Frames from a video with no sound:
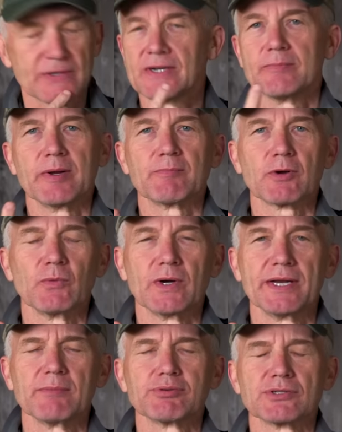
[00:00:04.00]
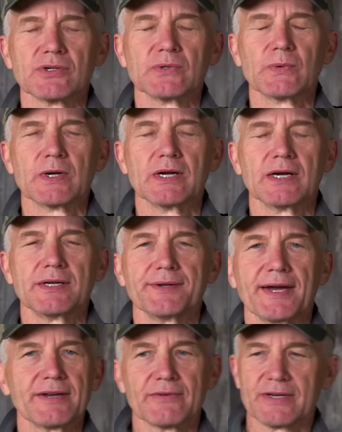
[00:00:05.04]
trying to remember what episode we're on.
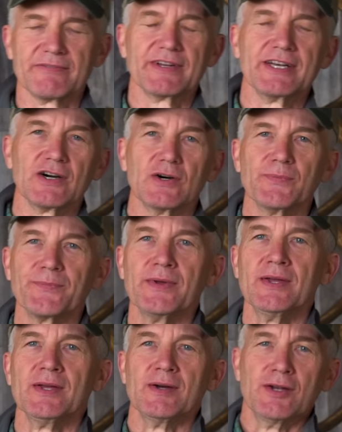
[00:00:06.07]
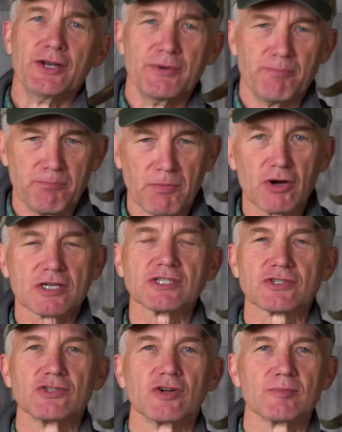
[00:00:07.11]
I don't even know.
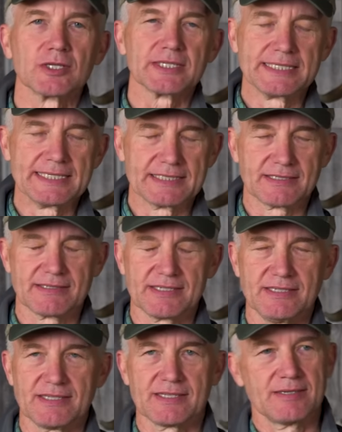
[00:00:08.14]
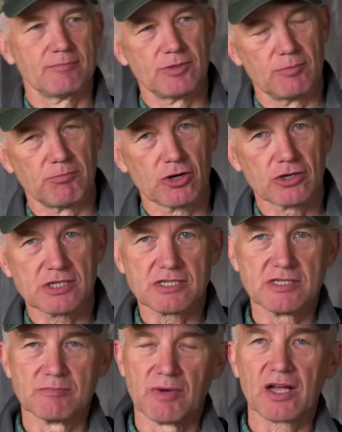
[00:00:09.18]
Marcus normally does these, but
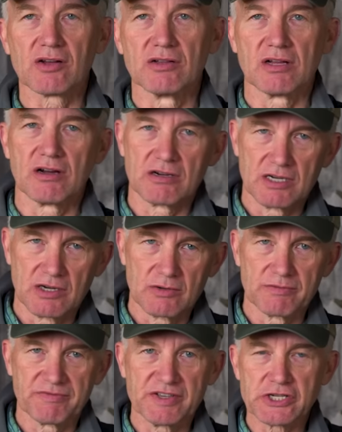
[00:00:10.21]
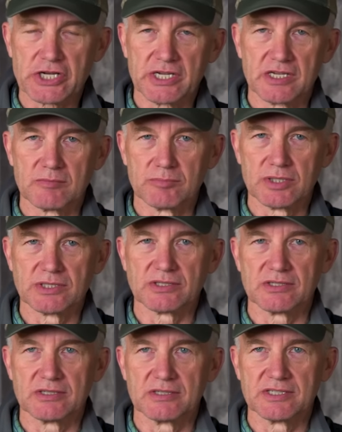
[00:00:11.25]
Marcus and Michael are out fishing in a
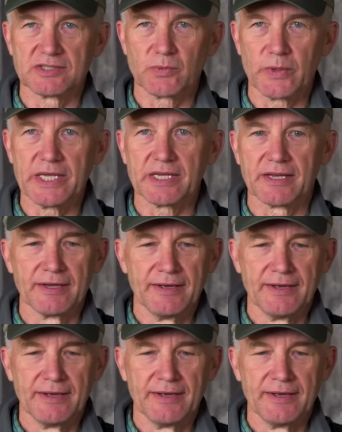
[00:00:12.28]
blizzard this week.